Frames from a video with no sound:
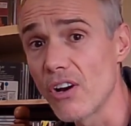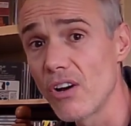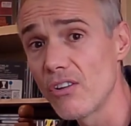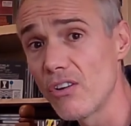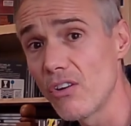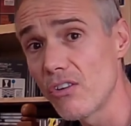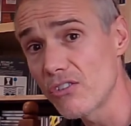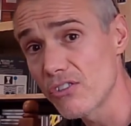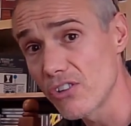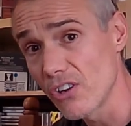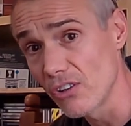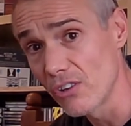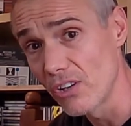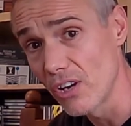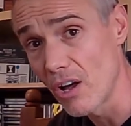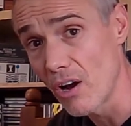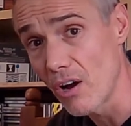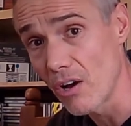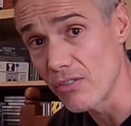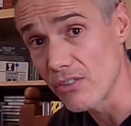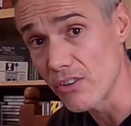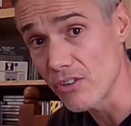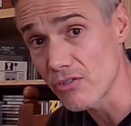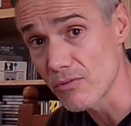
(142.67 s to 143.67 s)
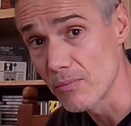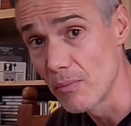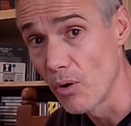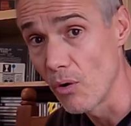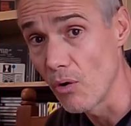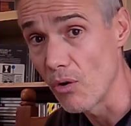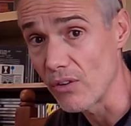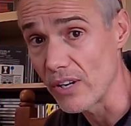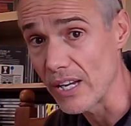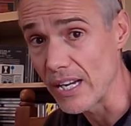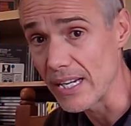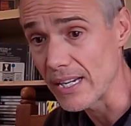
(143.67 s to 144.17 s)
I looked online this
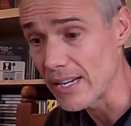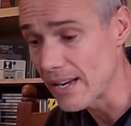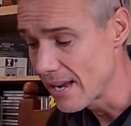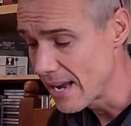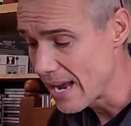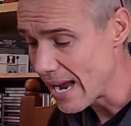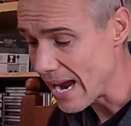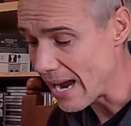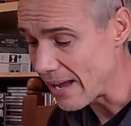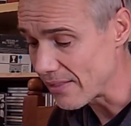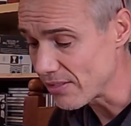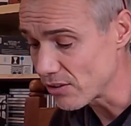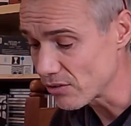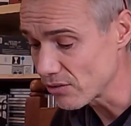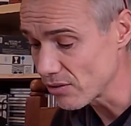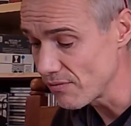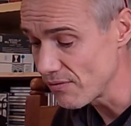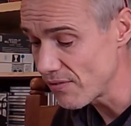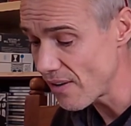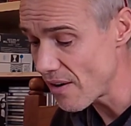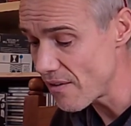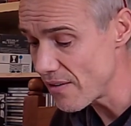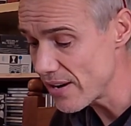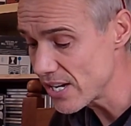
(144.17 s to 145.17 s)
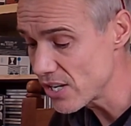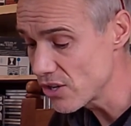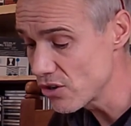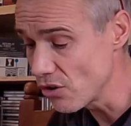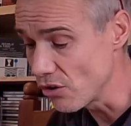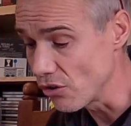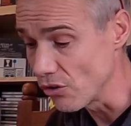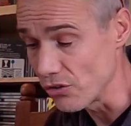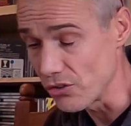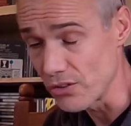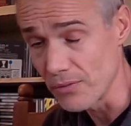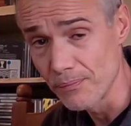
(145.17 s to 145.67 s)
morning and there's a very
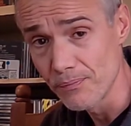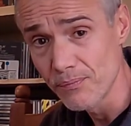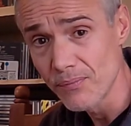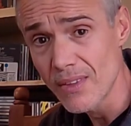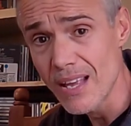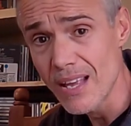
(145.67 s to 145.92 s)
good